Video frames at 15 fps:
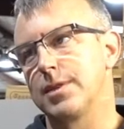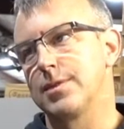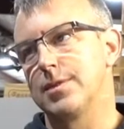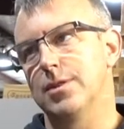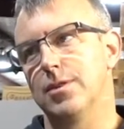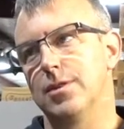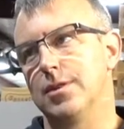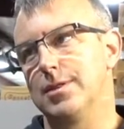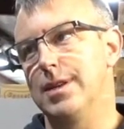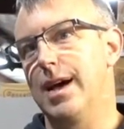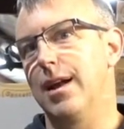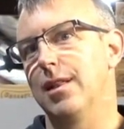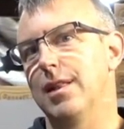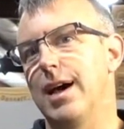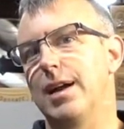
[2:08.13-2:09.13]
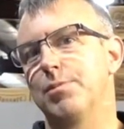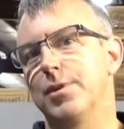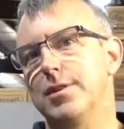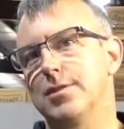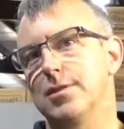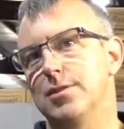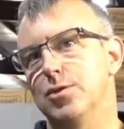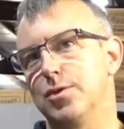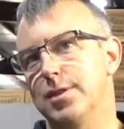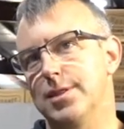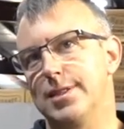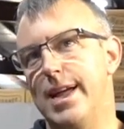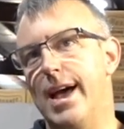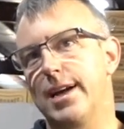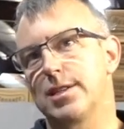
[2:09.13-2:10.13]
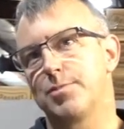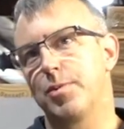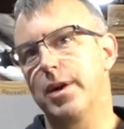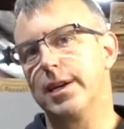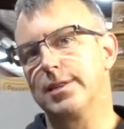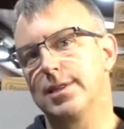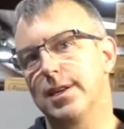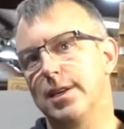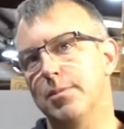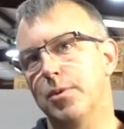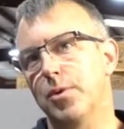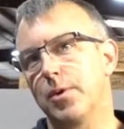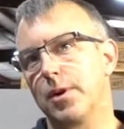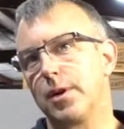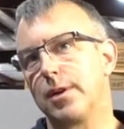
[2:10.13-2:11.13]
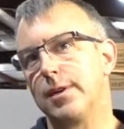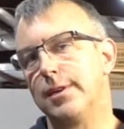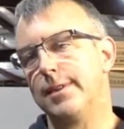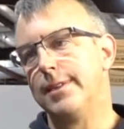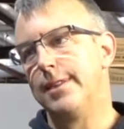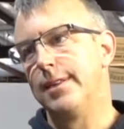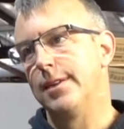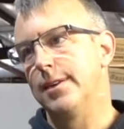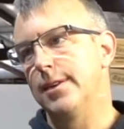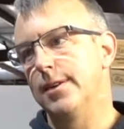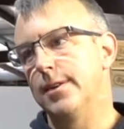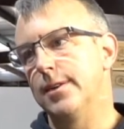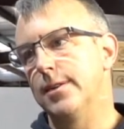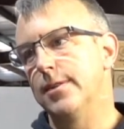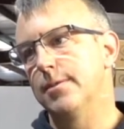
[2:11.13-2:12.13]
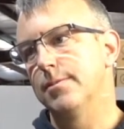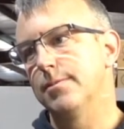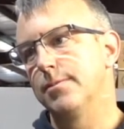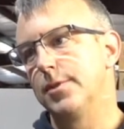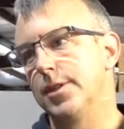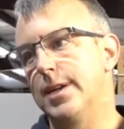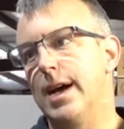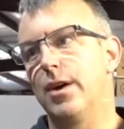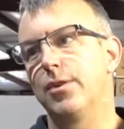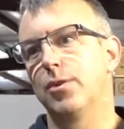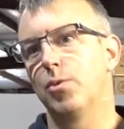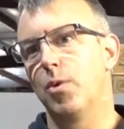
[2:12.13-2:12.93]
So there's not a lot of places you can stack springs anymore. You're down to